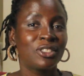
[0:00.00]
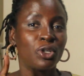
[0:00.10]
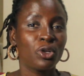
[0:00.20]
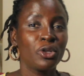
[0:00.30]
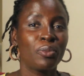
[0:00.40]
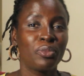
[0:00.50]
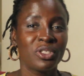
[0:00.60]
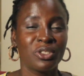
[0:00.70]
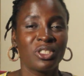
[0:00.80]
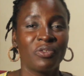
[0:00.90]
and turn on your
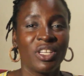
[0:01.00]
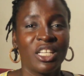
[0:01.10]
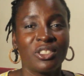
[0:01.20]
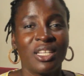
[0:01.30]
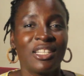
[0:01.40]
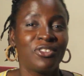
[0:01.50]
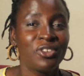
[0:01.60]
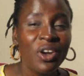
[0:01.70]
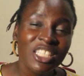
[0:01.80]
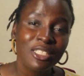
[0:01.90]
post notification. And
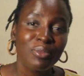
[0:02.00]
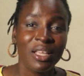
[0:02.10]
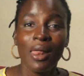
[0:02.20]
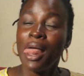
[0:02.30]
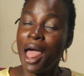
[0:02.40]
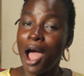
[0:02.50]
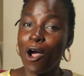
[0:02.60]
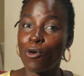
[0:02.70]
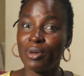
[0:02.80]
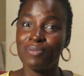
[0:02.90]
trust me,
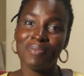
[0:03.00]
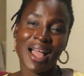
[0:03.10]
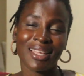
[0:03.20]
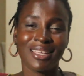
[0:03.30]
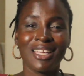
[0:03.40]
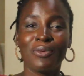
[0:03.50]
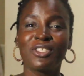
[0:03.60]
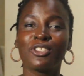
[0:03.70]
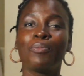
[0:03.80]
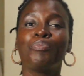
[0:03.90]
I'll be back again with
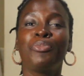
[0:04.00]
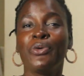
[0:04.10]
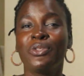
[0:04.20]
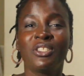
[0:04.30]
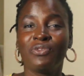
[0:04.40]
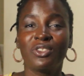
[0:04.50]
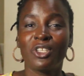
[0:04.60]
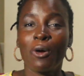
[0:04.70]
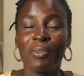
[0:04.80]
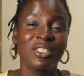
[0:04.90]
some beautiful
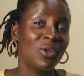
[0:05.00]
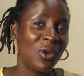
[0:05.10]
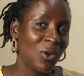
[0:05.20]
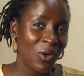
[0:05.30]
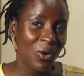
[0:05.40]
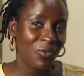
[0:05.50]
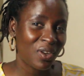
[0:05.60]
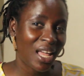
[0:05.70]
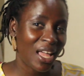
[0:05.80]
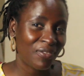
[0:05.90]
topics on love,
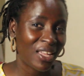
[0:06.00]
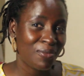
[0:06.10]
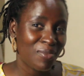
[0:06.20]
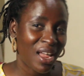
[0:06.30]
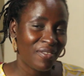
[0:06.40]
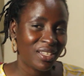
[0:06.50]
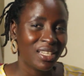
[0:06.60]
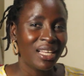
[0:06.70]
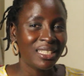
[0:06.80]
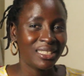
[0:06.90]
life, and marriage.
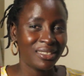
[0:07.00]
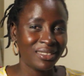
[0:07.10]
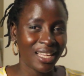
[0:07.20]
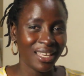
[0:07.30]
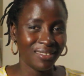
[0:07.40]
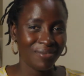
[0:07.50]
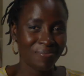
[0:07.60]
Till then,